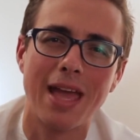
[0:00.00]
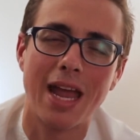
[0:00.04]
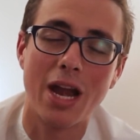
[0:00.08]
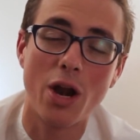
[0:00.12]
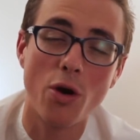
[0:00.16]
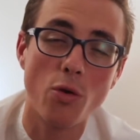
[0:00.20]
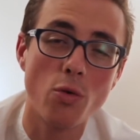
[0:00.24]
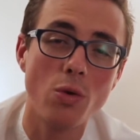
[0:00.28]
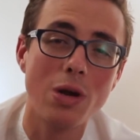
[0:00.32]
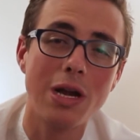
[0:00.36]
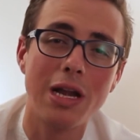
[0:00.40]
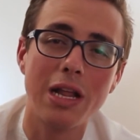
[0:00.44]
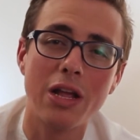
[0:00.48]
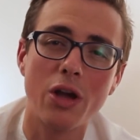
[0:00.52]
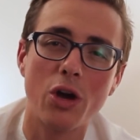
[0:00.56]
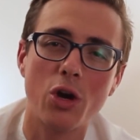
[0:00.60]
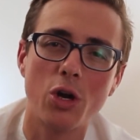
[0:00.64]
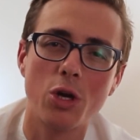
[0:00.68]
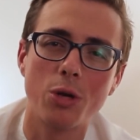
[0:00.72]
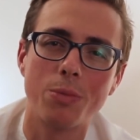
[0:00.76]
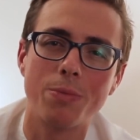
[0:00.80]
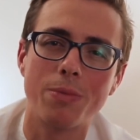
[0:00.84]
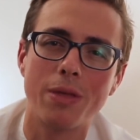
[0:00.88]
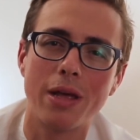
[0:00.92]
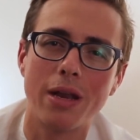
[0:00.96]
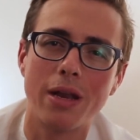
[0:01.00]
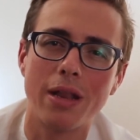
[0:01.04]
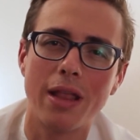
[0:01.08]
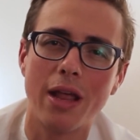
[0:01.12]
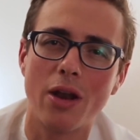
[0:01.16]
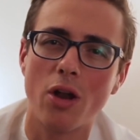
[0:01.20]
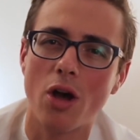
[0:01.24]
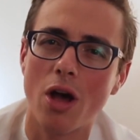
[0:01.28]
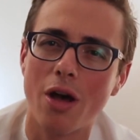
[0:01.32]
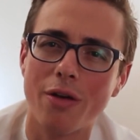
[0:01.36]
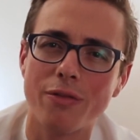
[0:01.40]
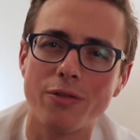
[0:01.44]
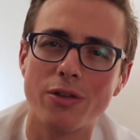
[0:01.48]
And I really hope
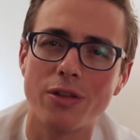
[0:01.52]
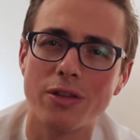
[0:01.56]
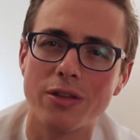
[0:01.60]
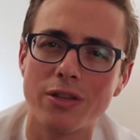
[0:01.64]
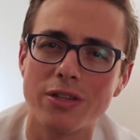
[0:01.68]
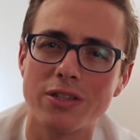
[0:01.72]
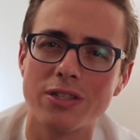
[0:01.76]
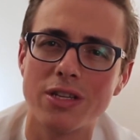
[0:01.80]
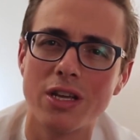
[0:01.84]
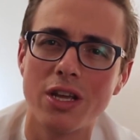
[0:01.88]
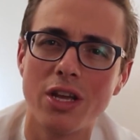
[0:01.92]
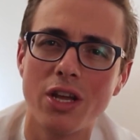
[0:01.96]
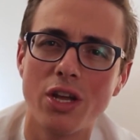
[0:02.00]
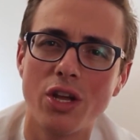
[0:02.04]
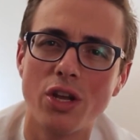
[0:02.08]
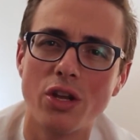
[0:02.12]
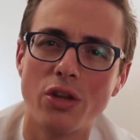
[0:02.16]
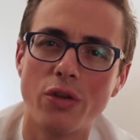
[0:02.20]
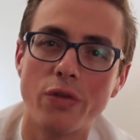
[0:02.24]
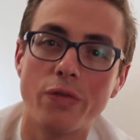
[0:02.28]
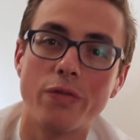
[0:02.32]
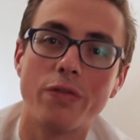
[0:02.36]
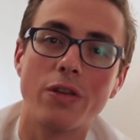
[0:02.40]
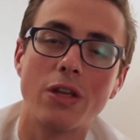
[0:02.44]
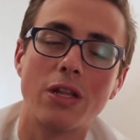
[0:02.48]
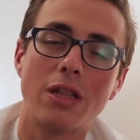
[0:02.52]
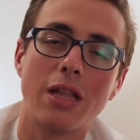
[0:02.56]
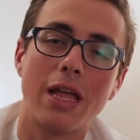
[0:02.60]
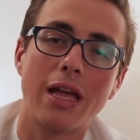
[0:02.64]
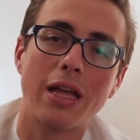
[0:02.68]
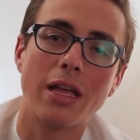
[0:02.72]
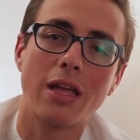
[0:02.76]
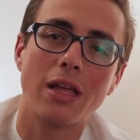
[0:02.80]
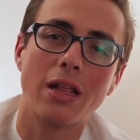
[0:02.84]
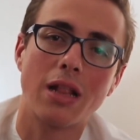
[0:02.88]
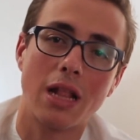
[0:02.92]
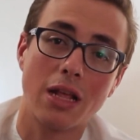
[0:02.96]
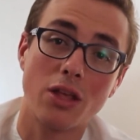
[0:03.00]
that after this, you feel
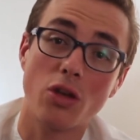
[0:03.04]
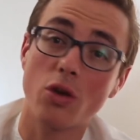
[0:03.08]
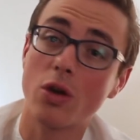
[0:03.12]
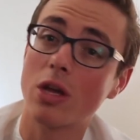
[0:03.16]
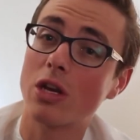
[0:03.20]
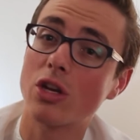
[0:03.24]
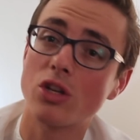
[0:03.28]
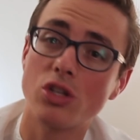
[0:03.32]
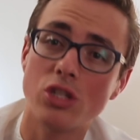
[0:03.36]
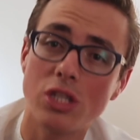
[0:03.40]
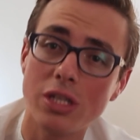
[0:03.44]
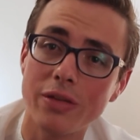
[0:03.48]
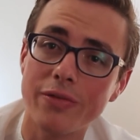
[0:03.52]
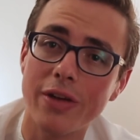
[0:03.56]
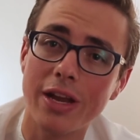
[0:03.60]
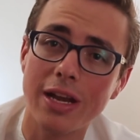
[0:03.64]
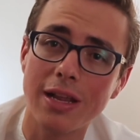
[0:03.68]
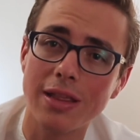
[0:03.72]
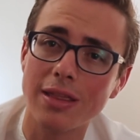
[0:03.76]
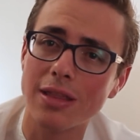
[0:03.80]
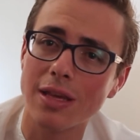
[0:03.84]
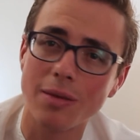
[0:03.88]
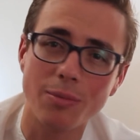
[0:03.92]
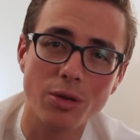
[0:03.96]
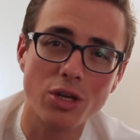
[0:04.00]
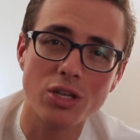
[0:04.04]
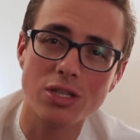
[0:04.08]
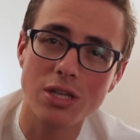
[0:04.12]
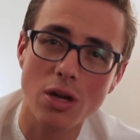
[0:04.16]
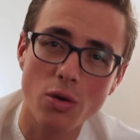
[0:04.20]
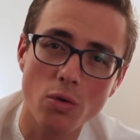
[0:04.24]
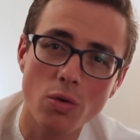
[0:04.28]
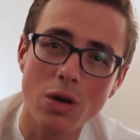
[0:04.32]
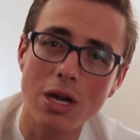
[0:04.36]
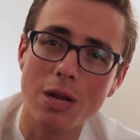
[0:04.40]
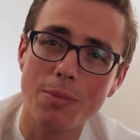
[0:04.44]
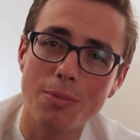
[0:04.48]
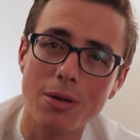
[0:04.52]
like you can achieve anything, because
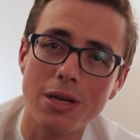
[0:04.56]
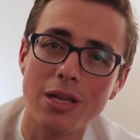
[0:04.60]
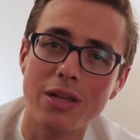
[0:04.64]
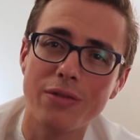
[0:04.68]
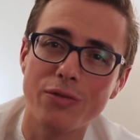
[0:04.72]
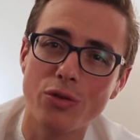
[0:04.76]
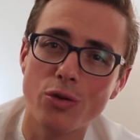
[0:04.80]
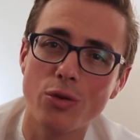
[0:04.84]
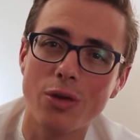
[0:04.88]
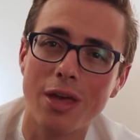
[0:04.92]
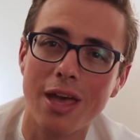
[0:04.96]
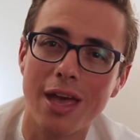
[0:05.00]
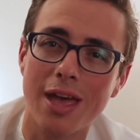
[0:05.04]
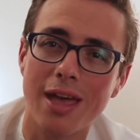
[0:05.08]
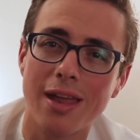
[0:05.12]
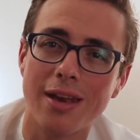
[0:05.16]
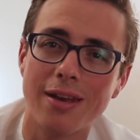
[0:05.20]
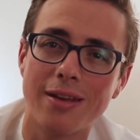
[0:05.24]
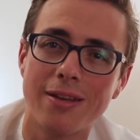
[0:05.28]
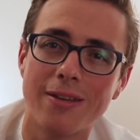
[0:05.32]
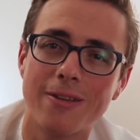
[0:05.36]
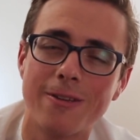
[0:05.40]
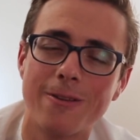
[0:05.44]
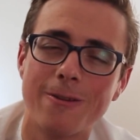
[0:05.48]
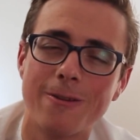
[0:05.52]
I really believe you can.